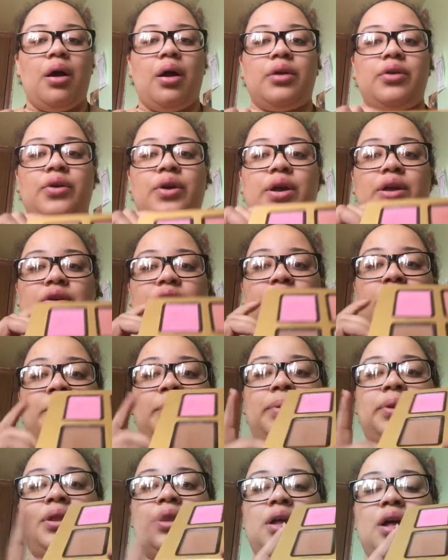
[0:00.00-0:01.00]
you get your
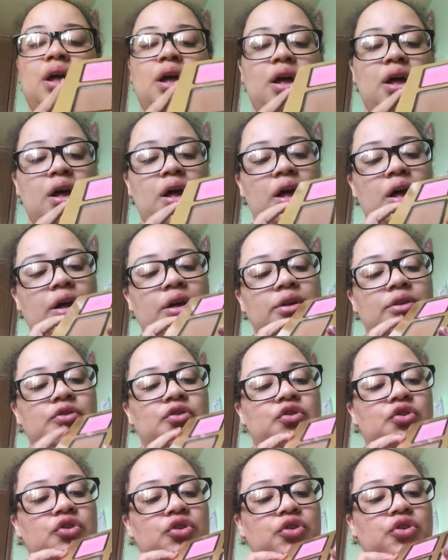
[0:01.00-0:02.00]

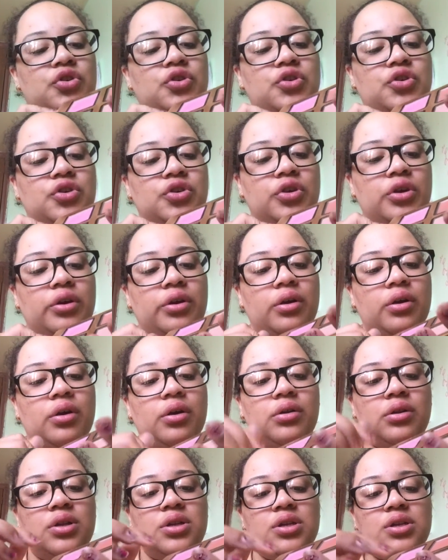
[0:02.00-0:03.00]
blush
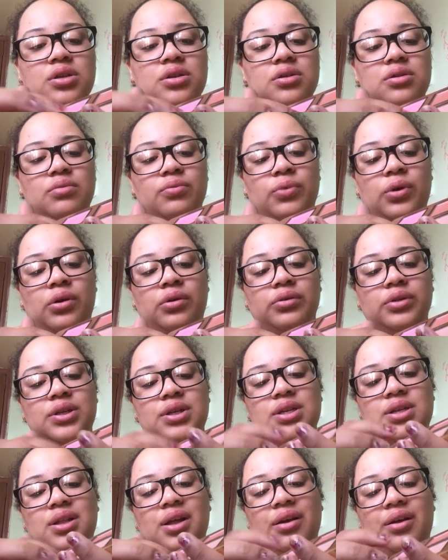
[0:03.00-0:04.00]
this is well
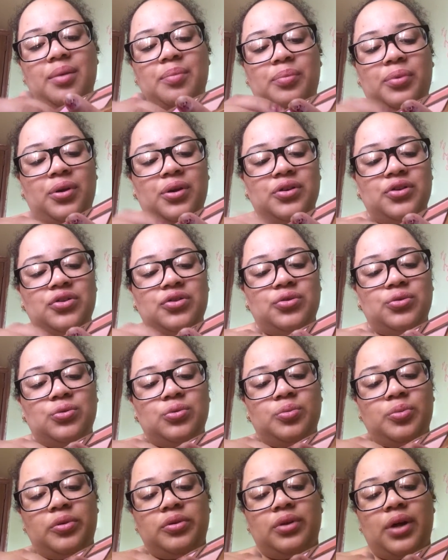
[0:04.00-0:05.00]
this is like a blush too
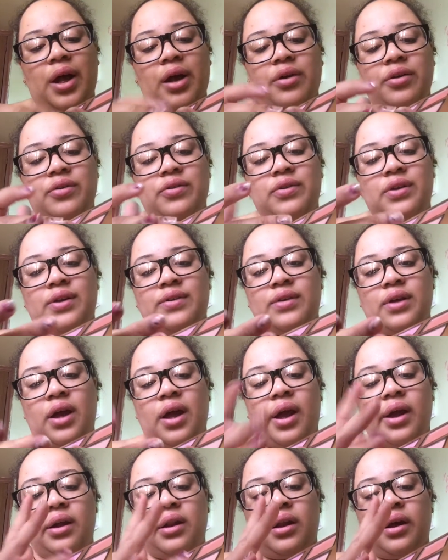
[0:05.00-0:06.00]
but I can use it as a
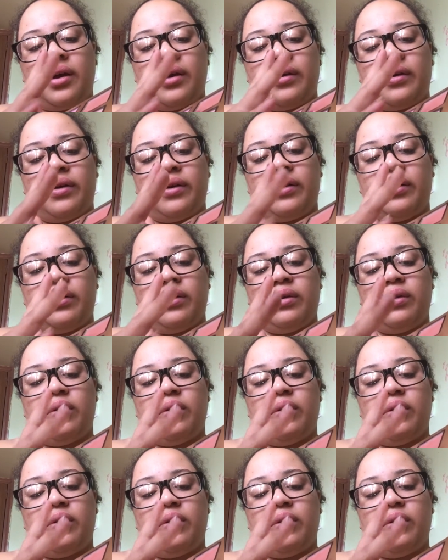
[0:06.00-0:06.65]
highlighter